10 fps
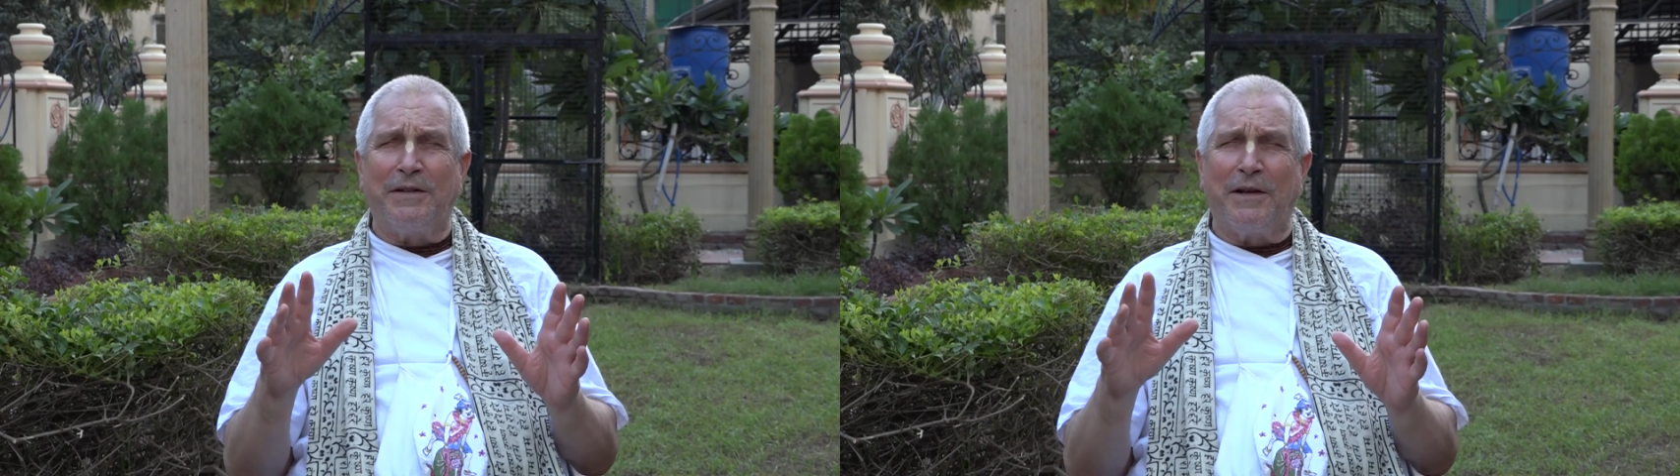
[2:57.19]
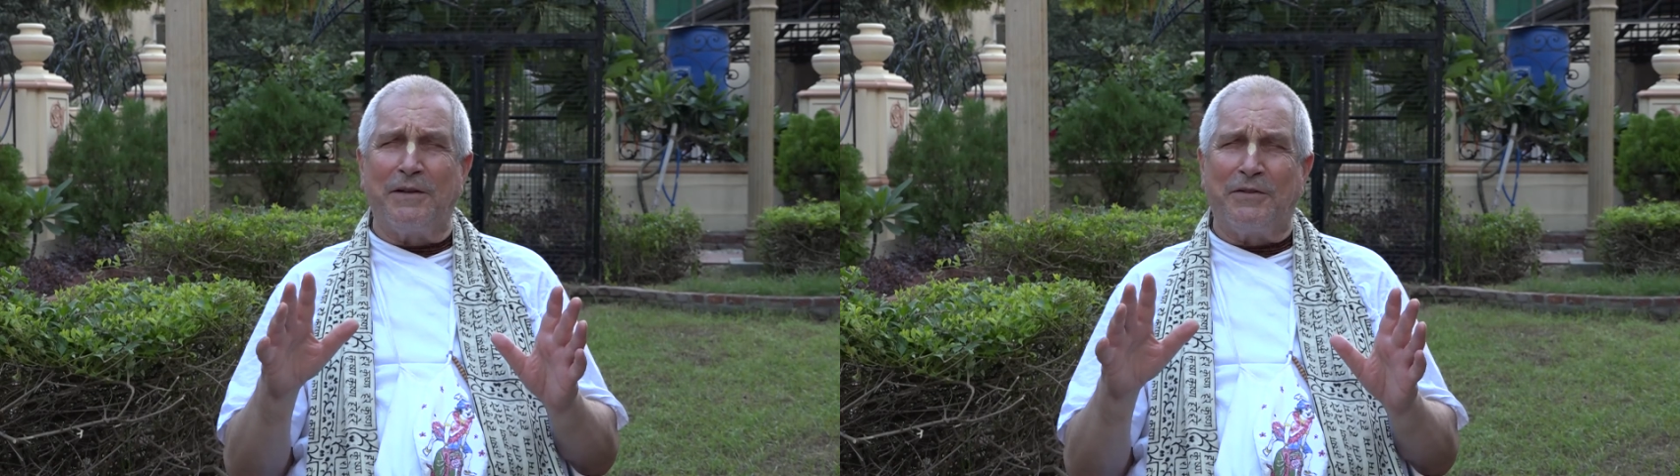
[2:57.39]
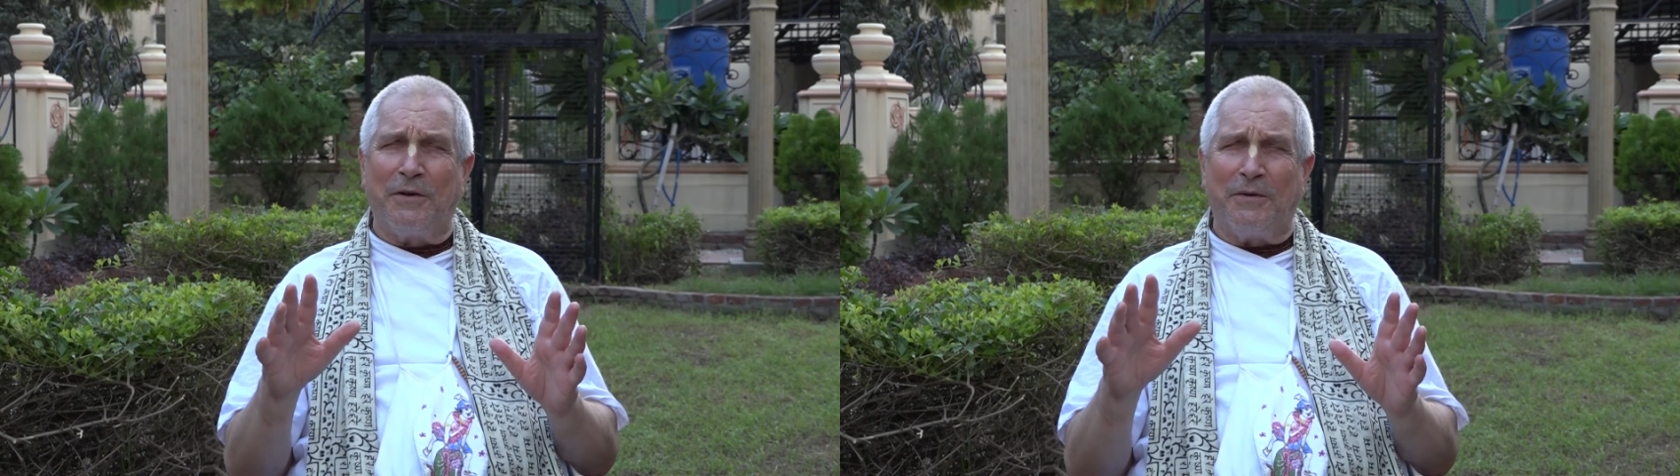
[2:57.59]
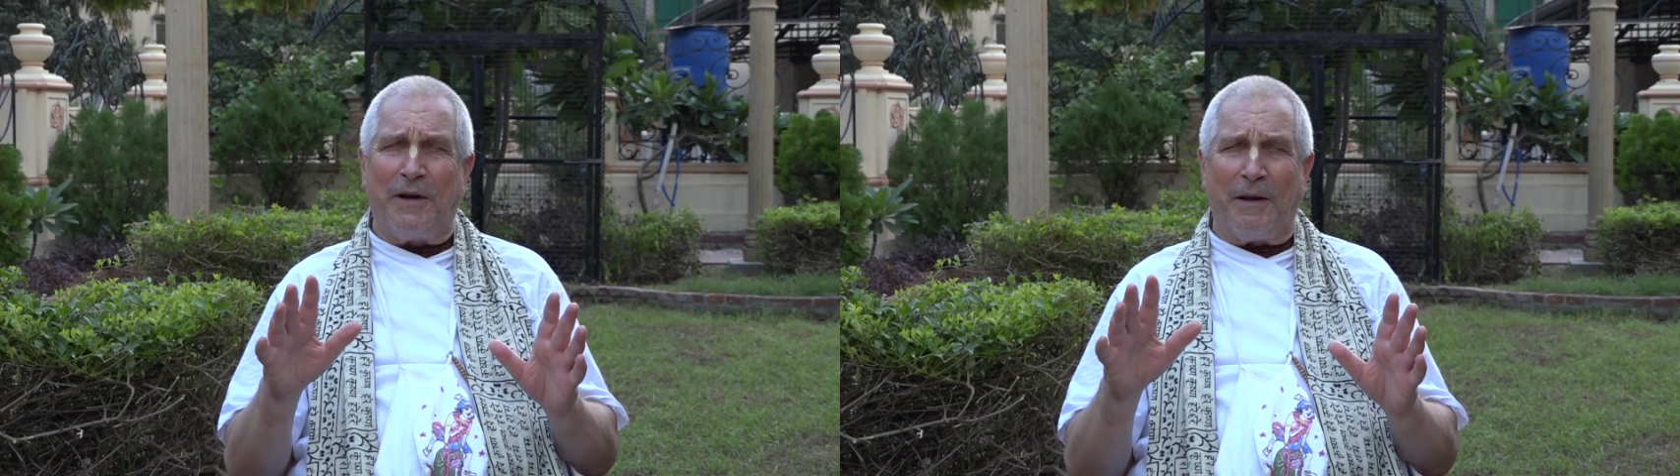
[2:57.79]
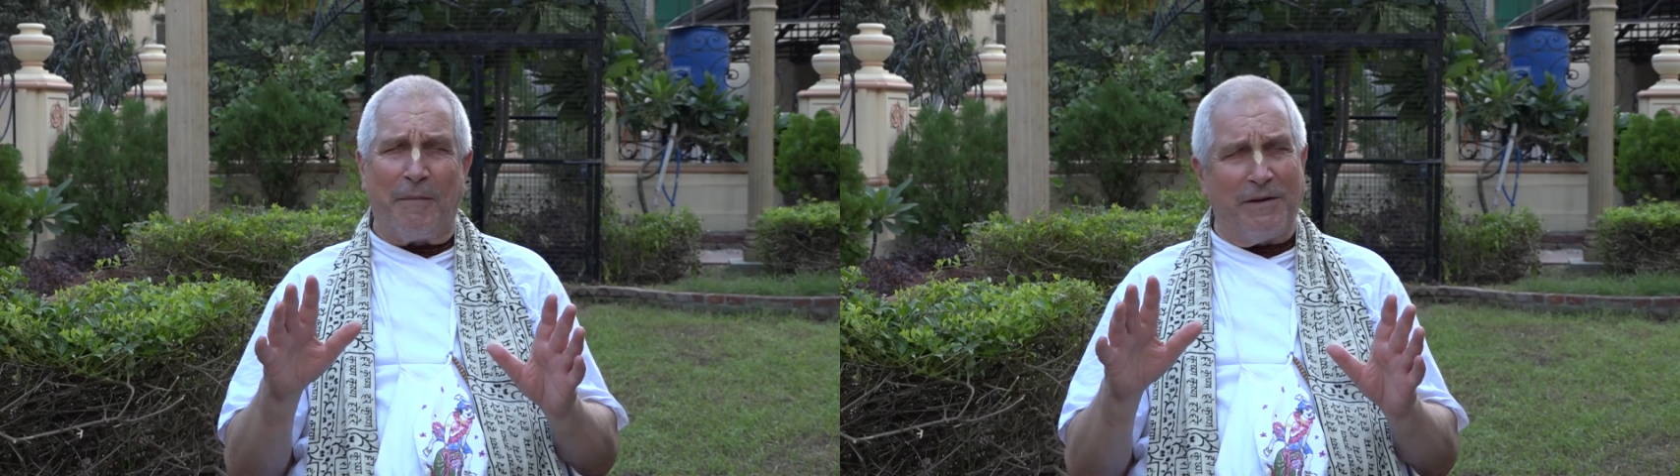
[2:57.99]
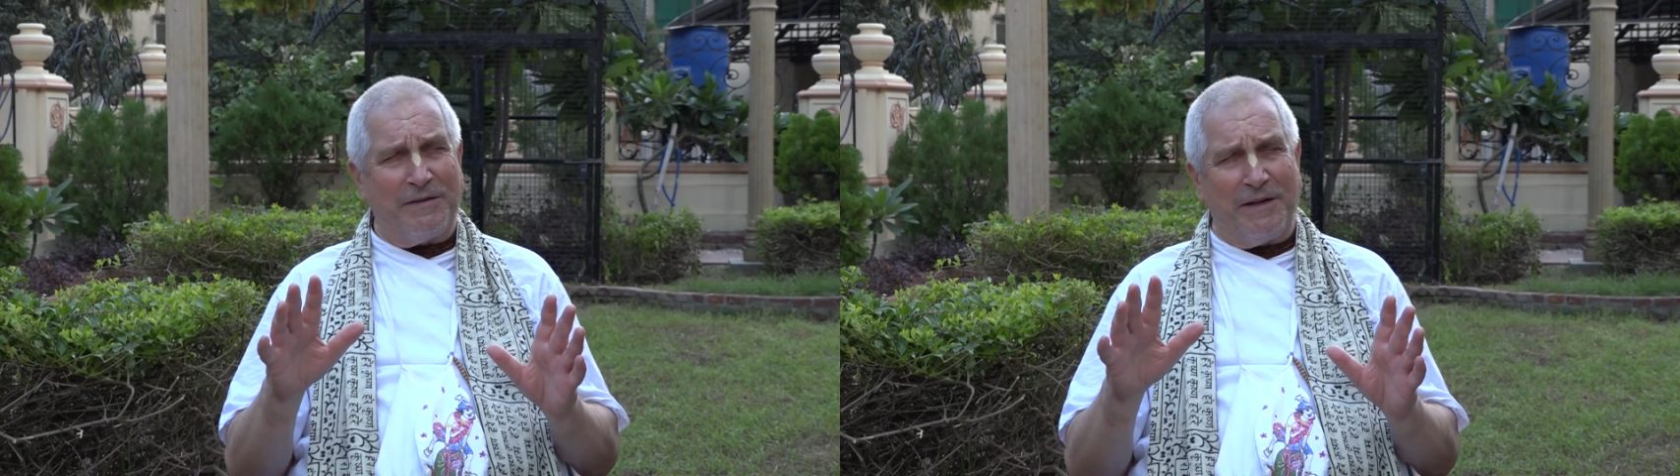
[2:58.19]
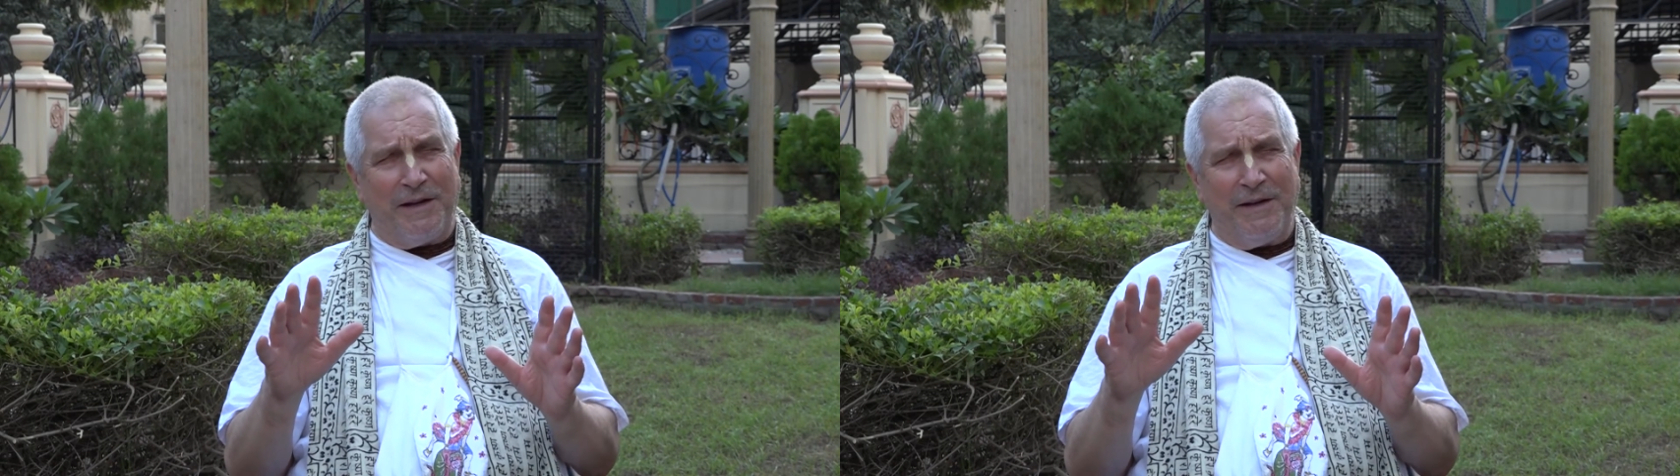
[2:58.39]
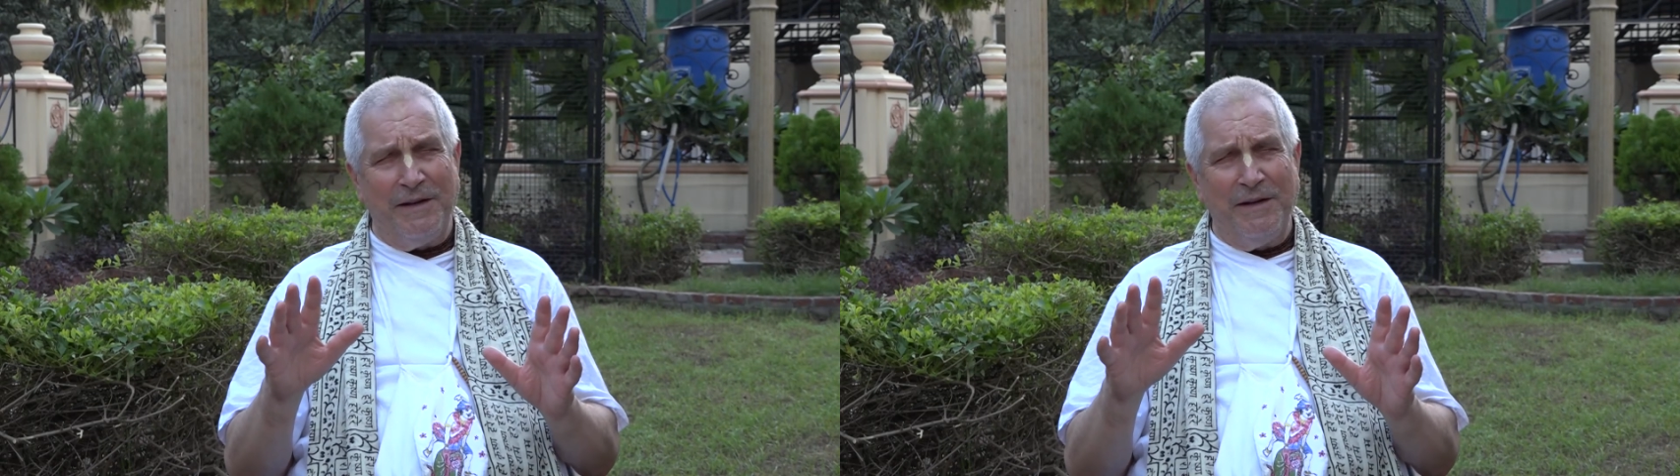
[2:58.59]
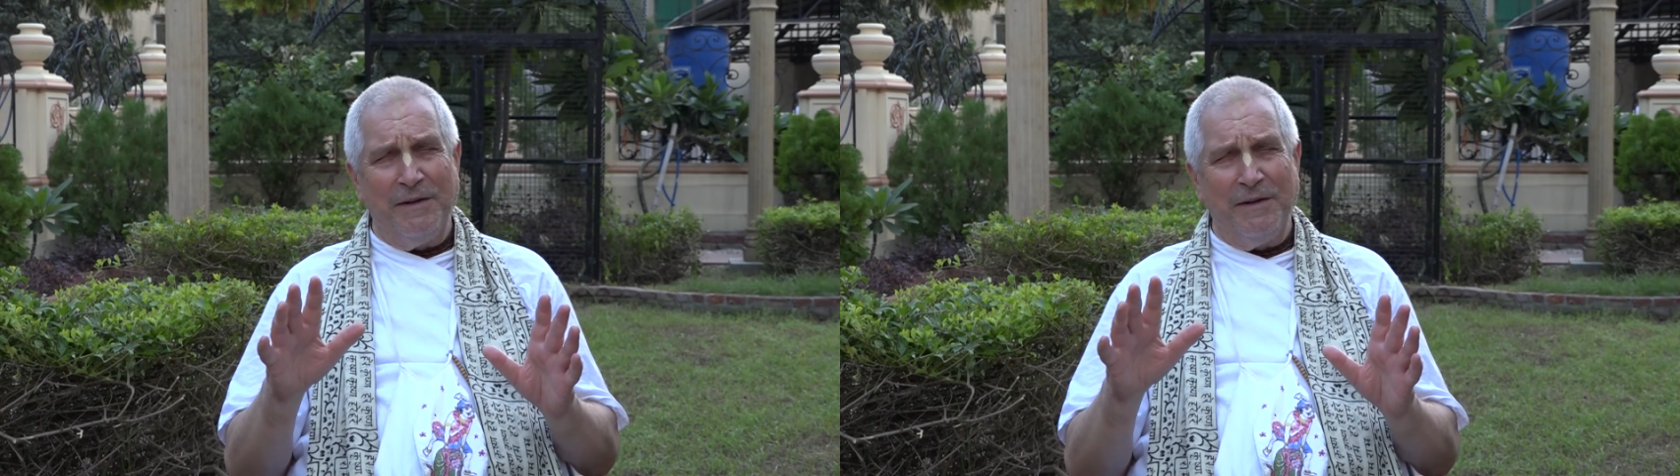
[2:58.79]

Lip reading: little children, I must say.